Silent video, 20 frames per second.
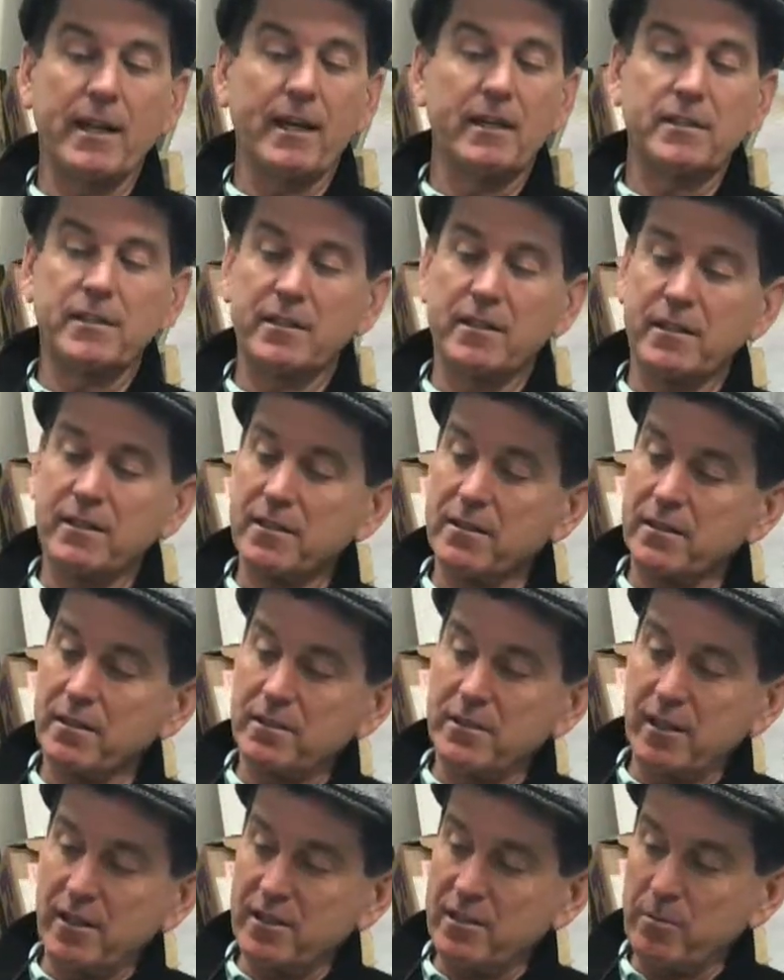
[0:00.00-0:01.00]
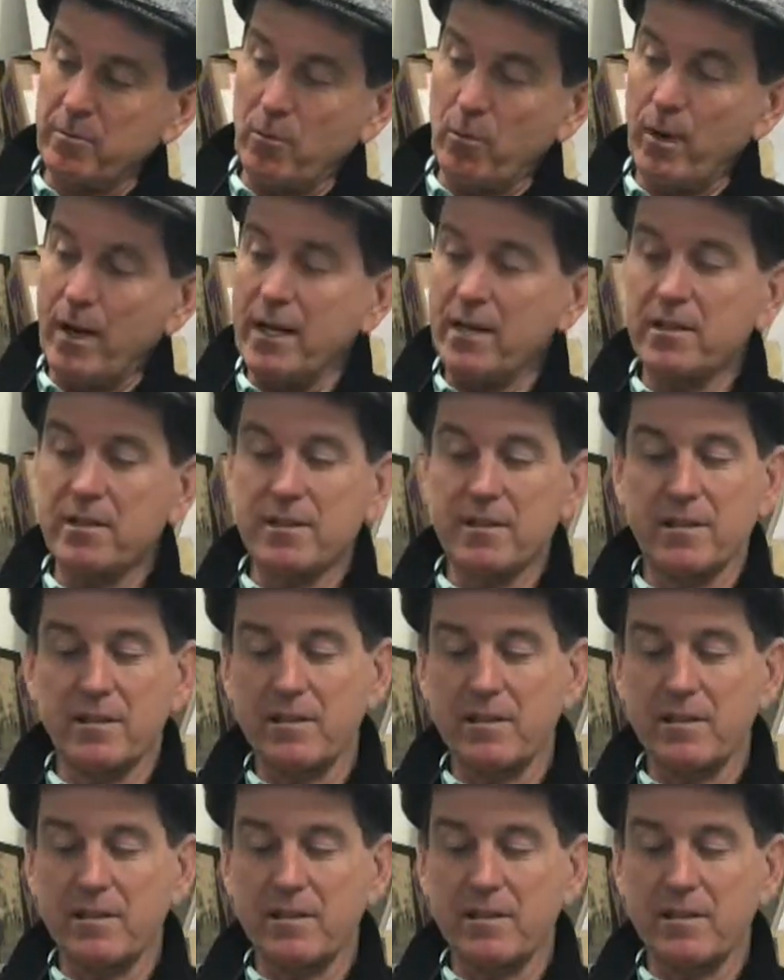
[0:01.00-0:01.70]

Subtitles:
This is adjustable weights.